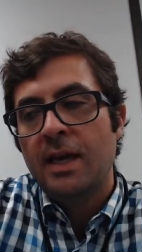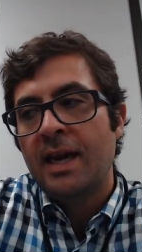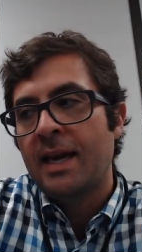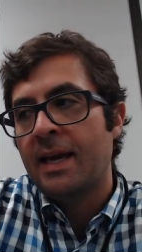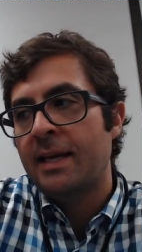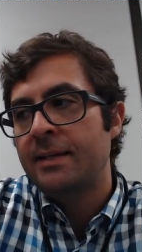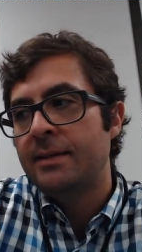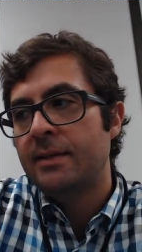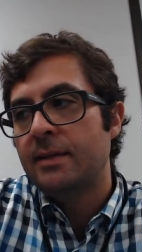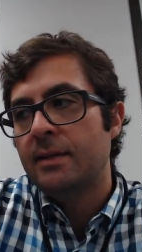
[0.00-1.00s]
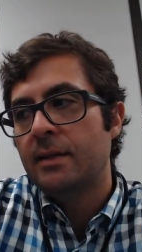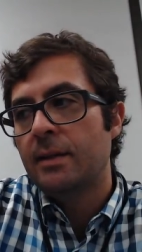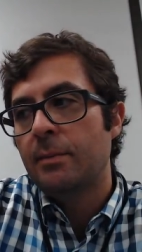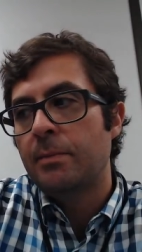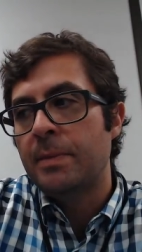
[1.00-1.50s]
And
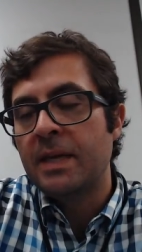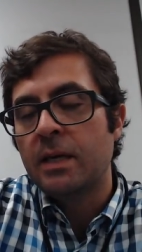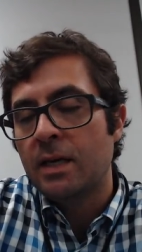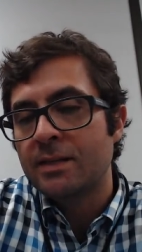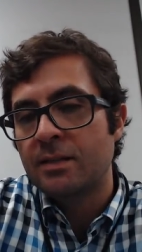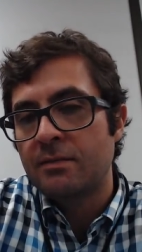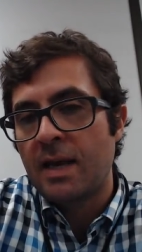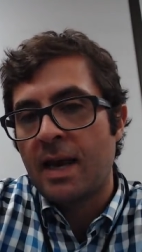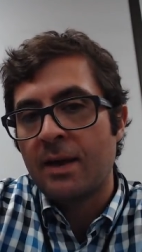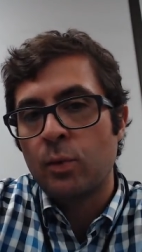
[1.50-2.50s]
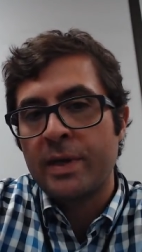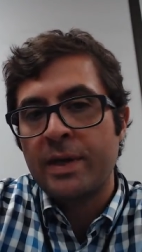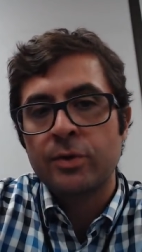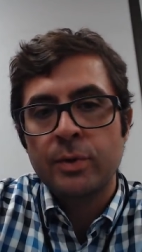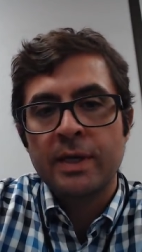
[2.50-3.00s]
because of that, we
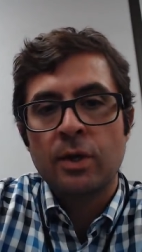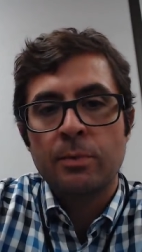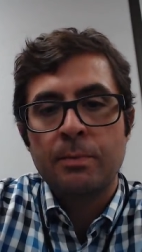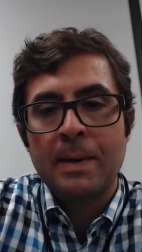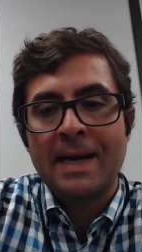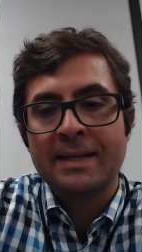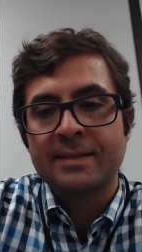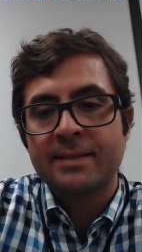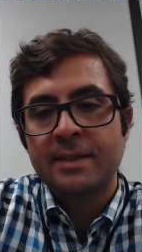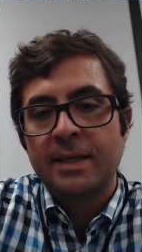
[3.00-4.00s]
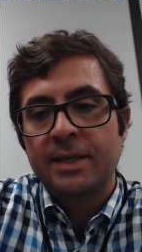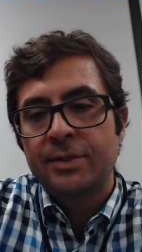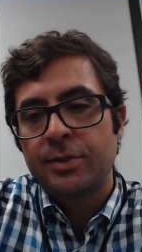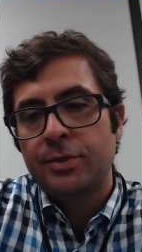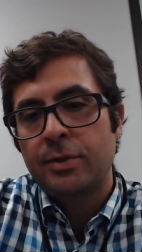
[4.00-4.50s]
are doing our best
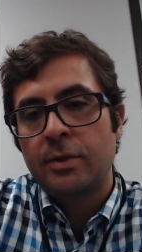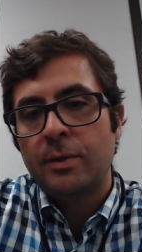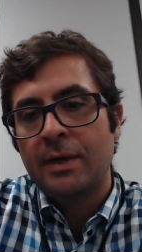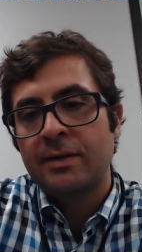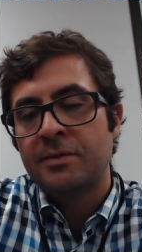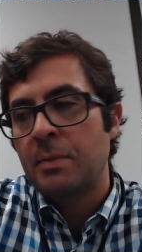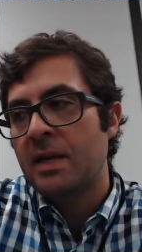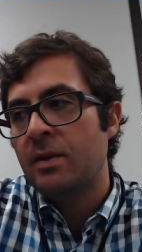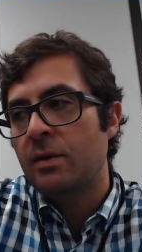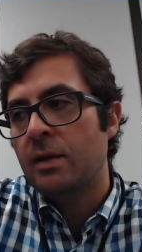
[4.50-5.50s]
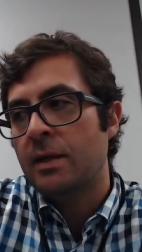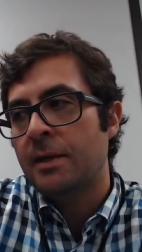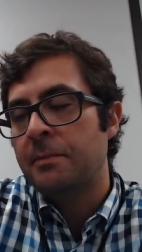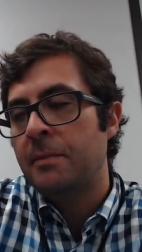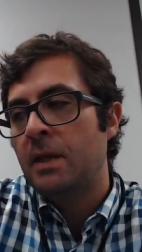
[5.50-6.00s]
to turn around as many
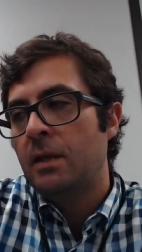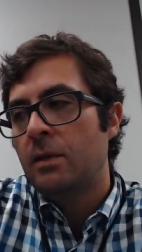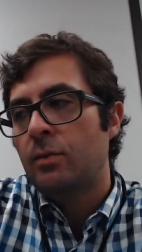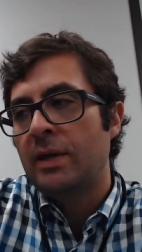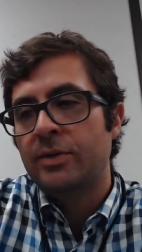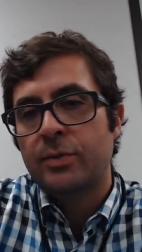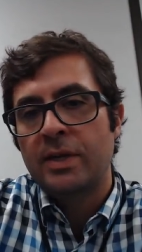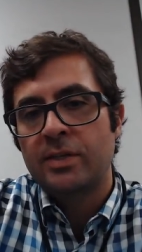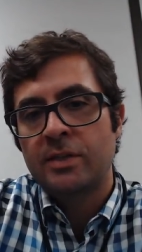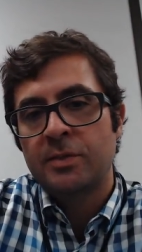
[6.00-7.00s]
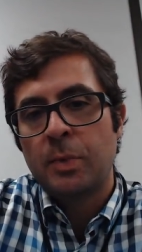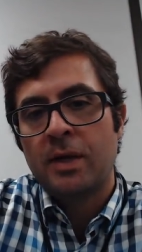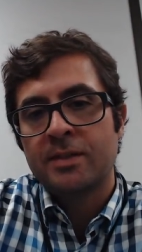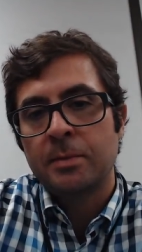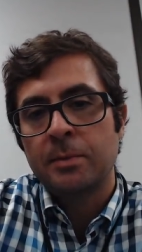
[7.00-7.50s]
registrations as
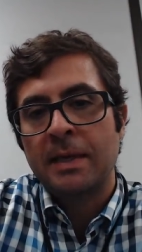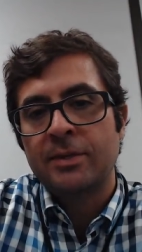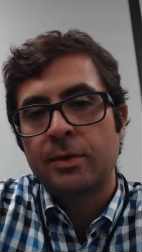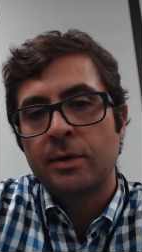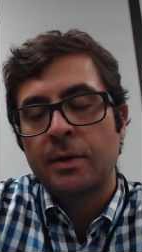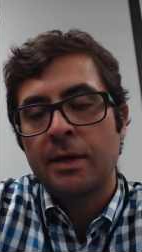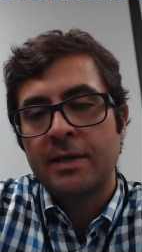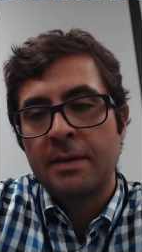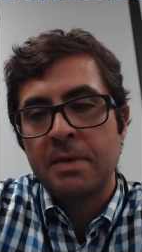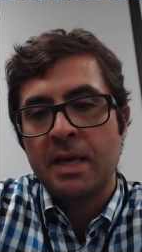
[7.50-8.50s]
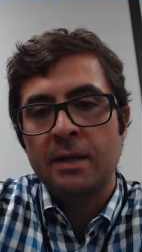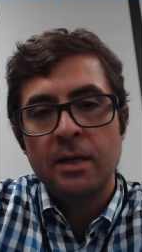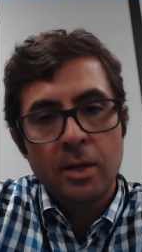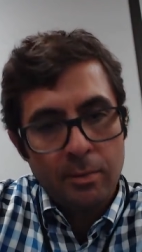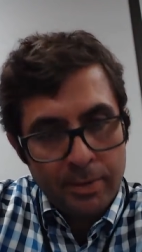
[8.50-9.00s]
possible. By turnaround, I
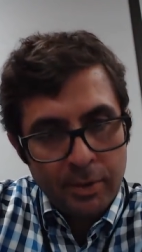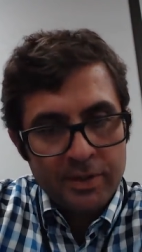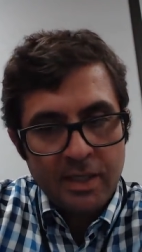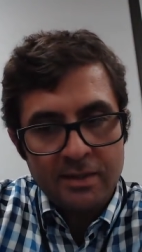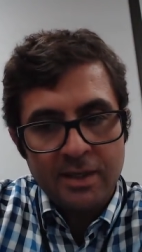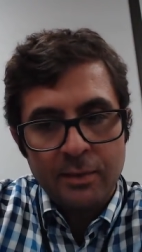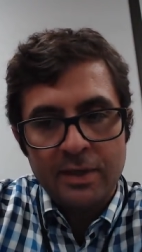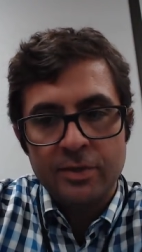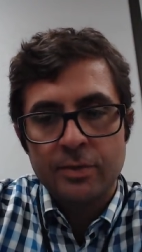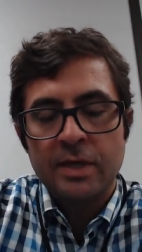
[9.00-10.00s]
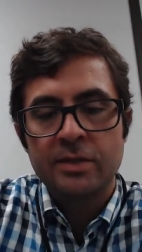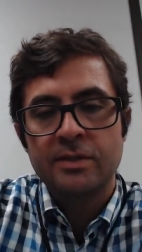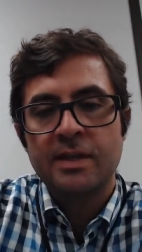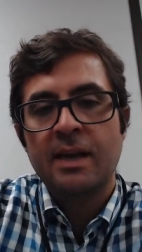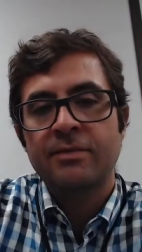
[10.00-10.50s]
mean processing
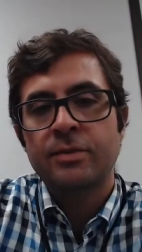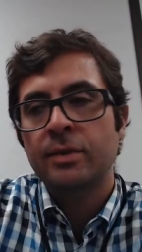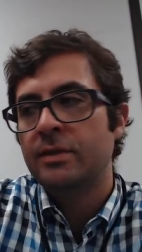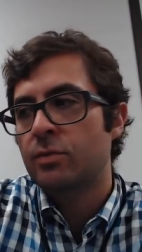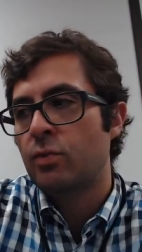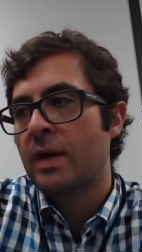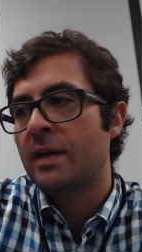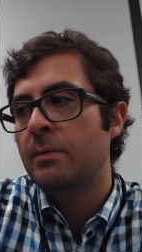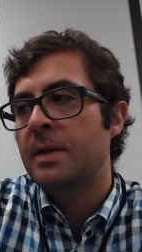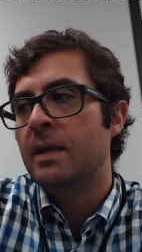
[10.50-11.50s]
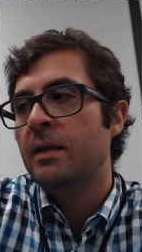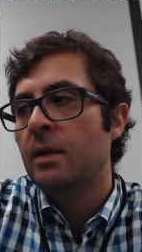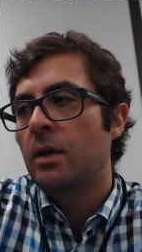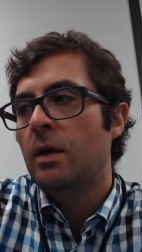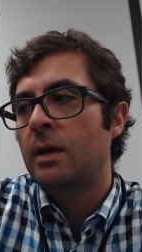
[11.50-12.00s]
registrations and have students ready to be
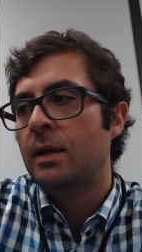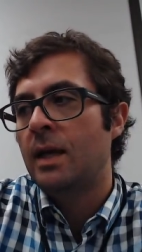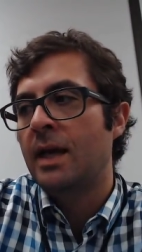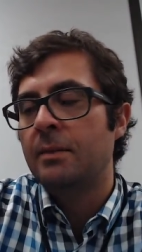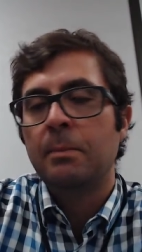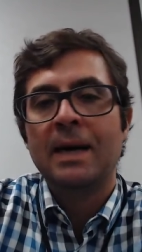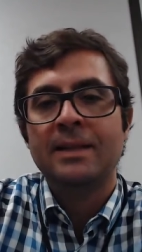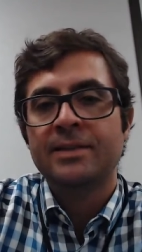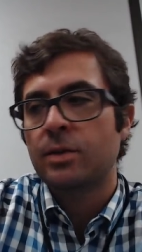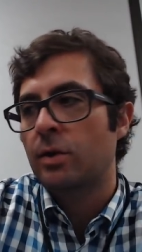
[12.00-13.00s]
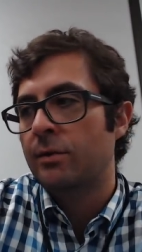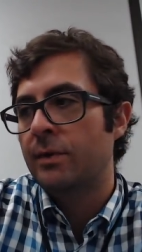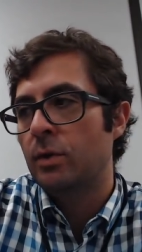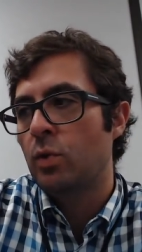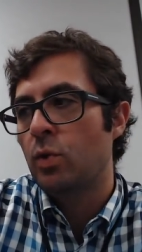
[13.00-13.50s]
online by the start of
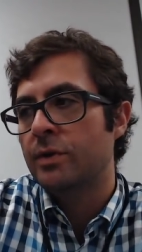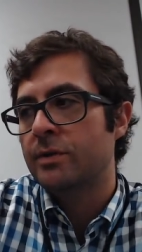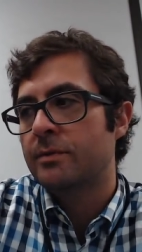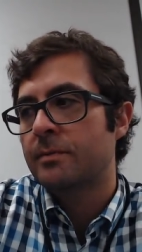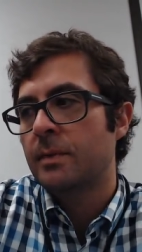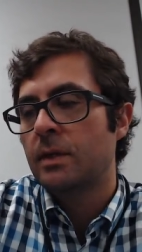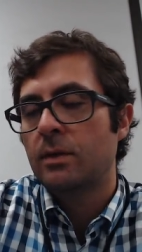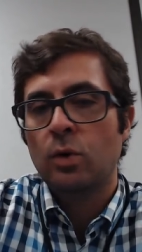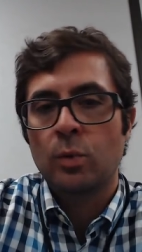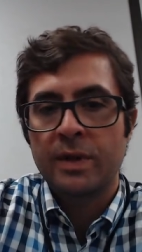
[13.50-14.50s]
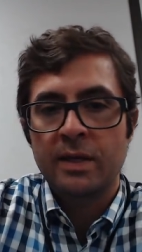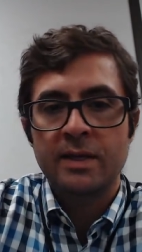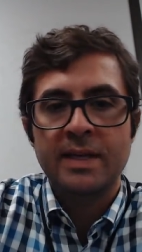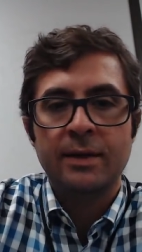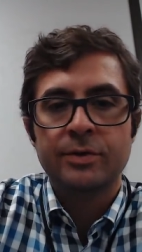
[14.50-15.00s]
their course or within a
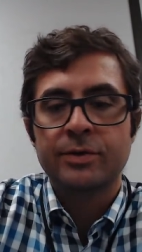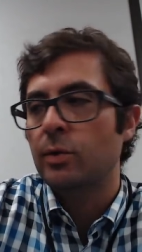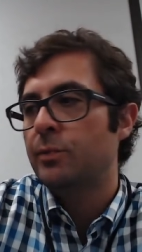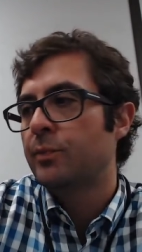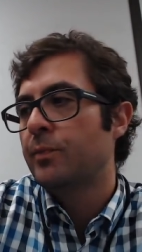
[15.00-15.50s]
day or so.